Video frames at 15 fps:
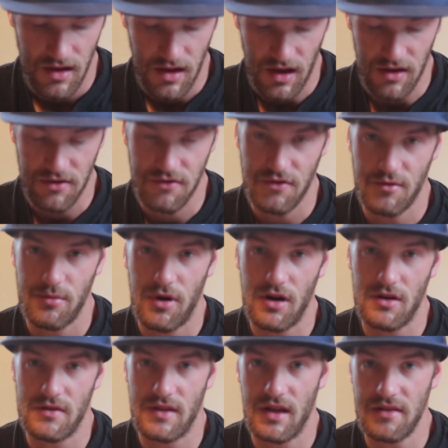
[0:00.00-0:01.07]
As for
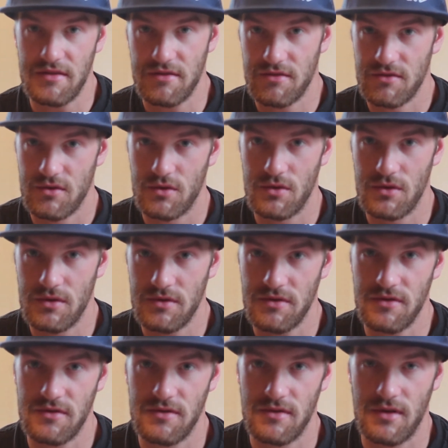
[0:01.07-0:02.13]
Parlette's
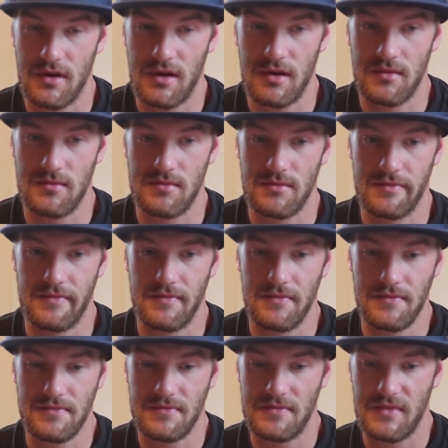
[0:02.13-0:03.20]
rules
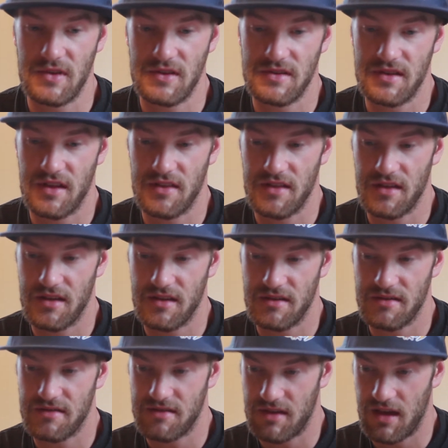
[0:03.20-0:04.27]
to
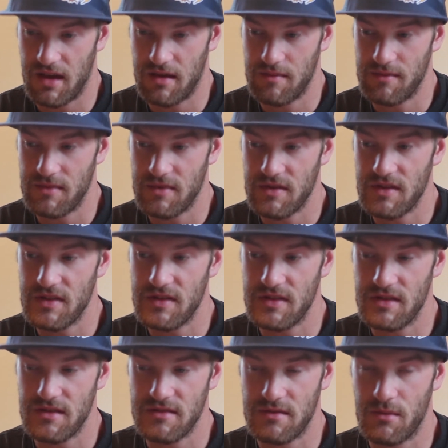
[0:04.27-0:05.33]
this game,
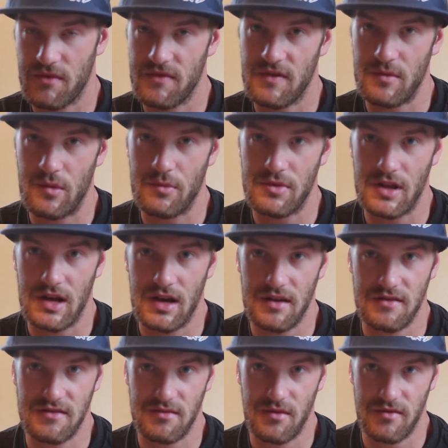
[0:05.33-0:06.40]
some of them apply,
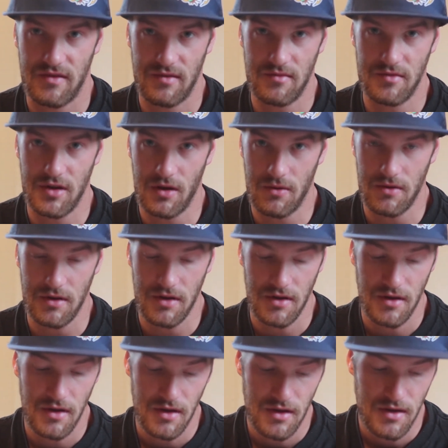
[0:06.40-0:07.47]
some of them don't.
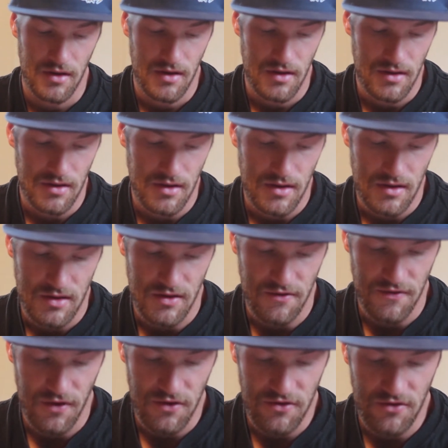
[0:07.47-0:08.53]
The
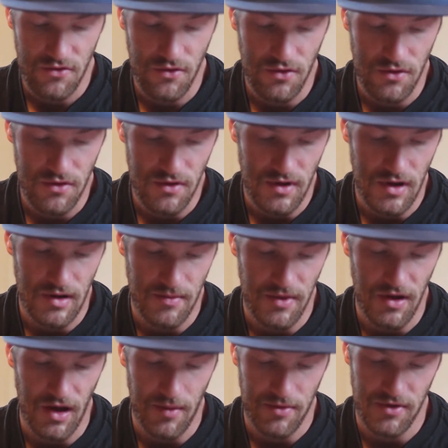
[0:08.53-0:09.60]
first rule, the
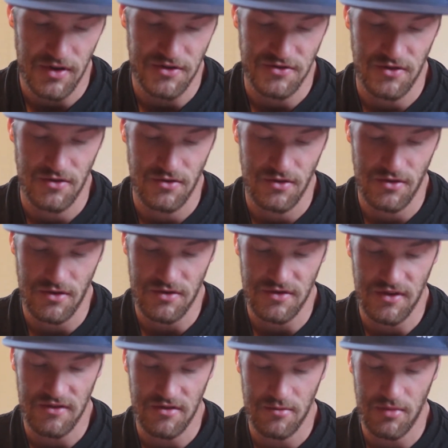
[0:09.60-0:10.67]
operational rules,
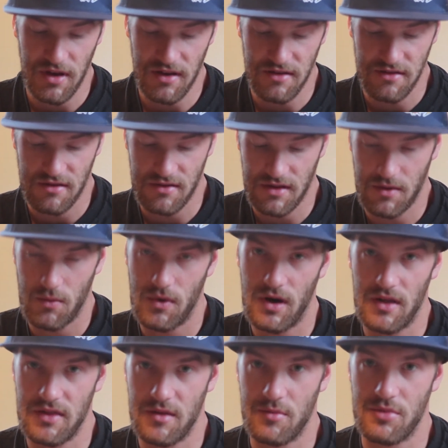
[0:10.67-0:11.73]
these are basically
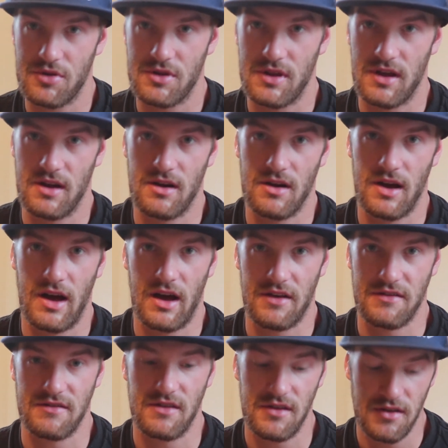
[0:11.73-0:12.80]
what the player
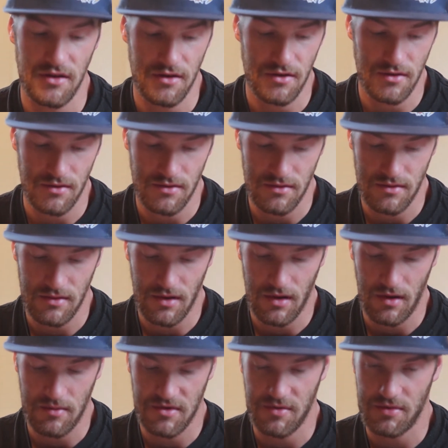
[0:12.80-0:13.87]
has to do
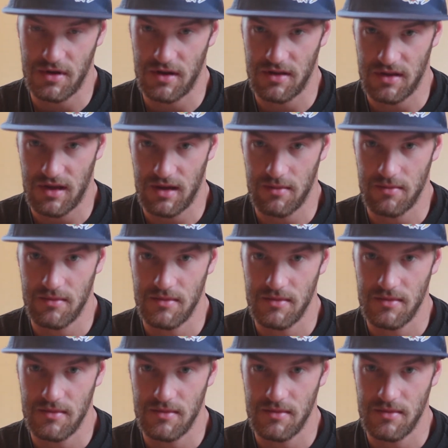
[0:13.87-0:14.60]
to play the game.